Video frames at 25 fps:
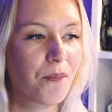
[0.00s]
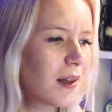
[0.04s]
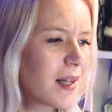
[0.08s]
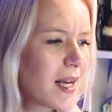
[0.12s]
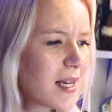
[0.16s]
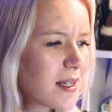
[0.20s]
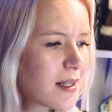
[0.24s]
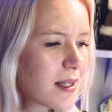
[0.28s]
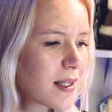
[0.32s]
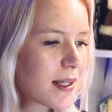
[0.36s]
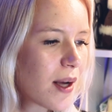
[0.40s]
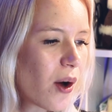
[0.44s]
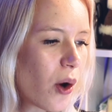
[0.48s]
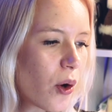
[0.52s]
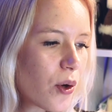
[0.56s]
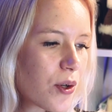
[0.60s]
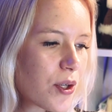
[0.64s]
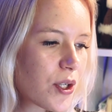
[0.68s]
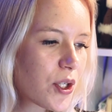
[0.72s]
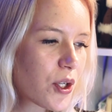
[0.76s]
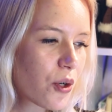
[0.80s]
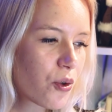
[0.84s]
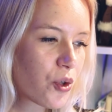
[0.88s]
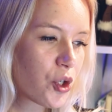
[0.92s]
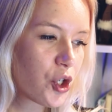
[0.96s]
Let's
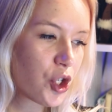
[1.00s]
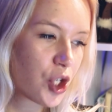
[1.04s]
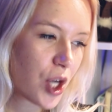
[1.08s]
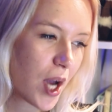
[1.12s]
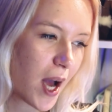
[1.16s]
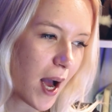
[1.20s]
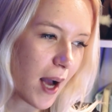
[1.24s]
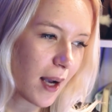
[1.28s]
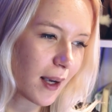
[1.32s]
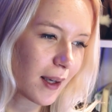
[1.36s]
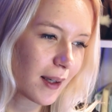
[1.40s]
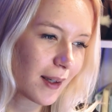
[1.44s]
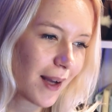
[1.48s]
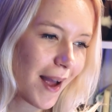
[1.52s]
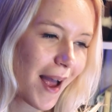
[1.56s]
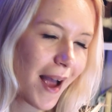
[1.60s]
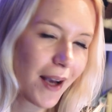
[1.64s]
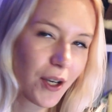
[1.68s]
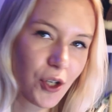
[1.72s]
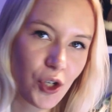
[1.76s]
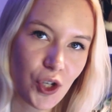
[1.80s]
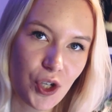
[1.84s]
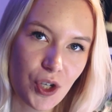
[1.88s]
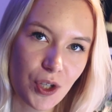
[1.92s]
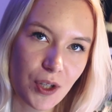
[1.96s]
also check
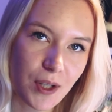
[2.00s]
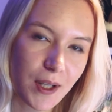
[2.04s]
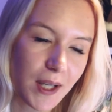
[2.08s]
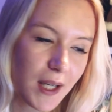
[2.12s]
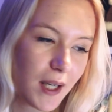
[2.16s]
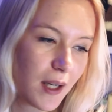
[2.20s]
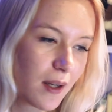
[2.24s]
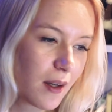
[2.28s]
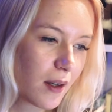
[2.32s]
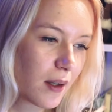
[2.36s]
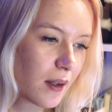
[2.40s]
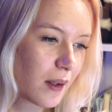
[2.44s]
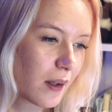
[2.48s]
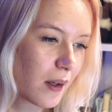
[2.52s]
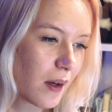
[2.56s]
actually